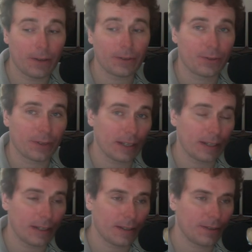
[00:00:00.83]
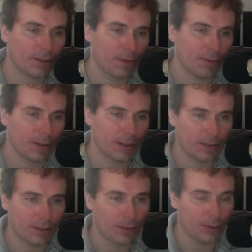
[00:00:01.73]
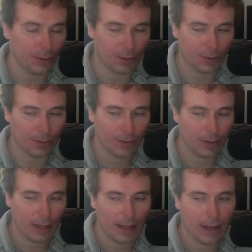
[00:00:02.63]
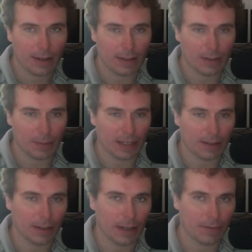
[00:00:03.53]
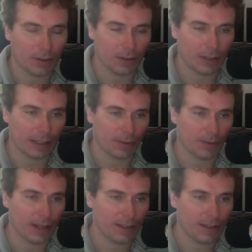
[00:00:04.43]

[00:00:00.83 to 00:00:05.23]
Trig identity. So what we're going to do is make the left look like the right.